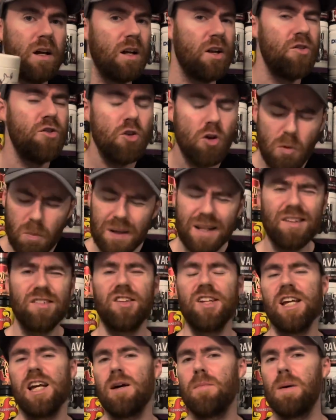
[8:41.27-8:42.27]
Normally
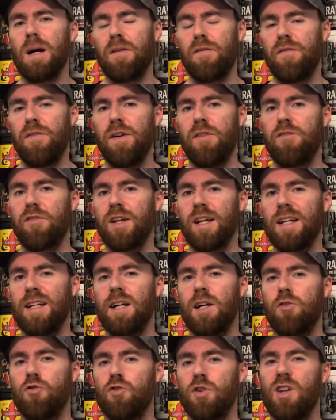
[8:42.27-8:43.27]
see it about
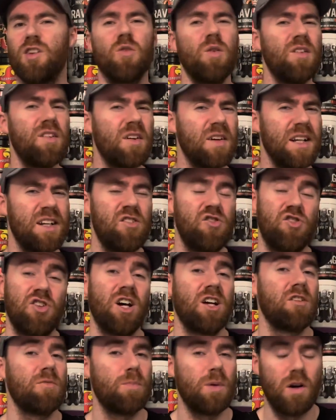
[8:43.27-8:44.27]
1500, so it's only
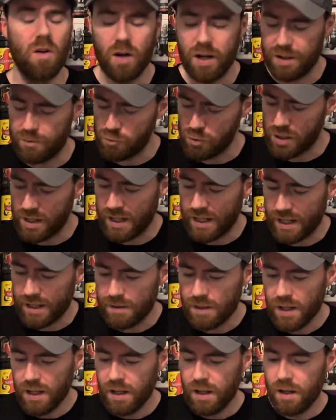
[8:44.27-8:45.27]
just behind really.
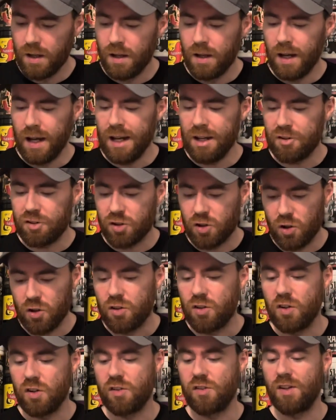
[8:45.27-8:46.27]
It's good
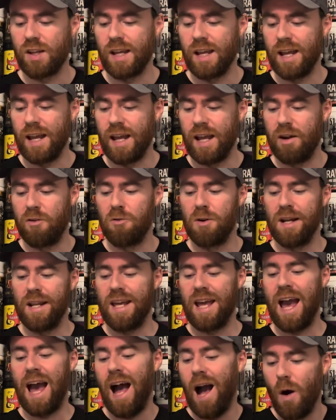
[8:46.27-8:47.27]
to see here
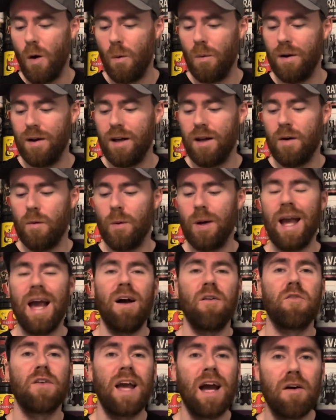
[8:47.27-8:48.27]
anyhow. We
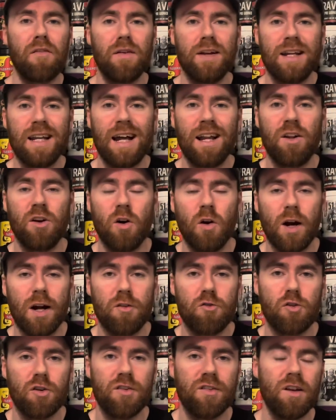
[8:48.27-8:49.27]
have caffeine
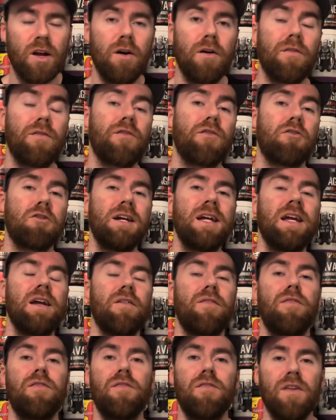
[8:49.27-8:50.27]
anhydrous at
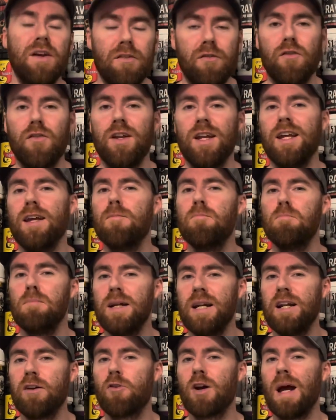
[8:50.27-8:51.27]
350
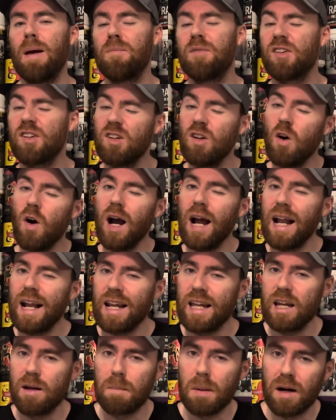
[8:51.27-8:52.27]
milligrams,
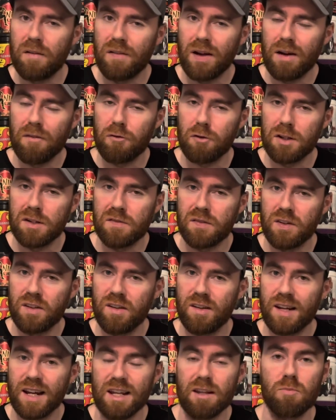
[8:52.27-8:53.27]
slightly above average for
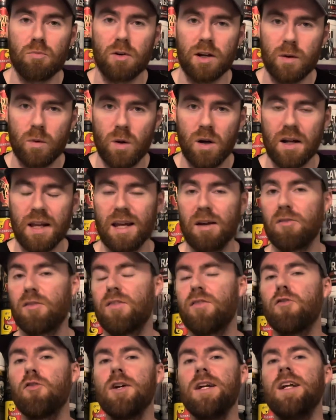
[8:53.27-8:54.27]
today's pre-workouts,
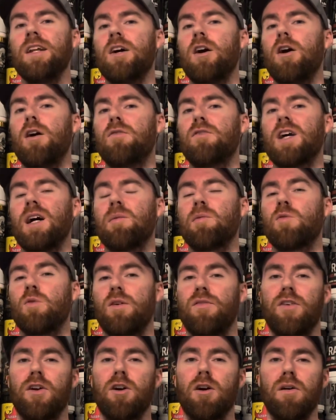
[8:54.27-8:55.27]
3.5 cups
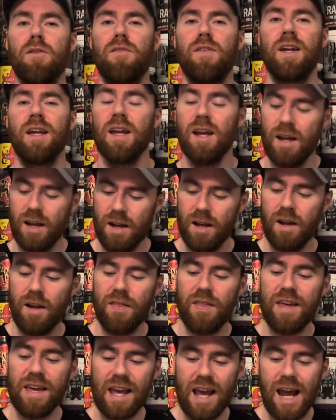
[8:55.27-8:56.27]
worth of coffee.
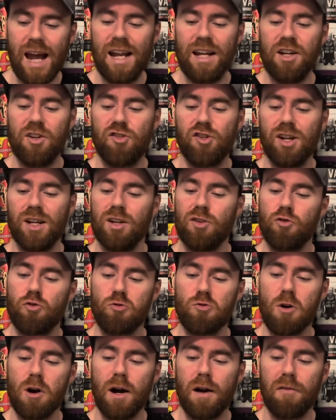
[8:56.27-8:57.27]
The energy and
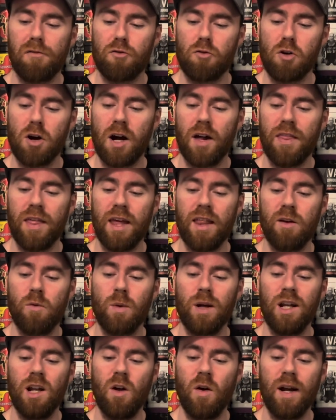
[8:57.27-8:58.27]
drive right there that
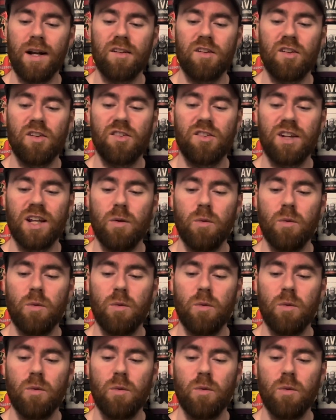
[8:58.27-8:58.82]
we like to see.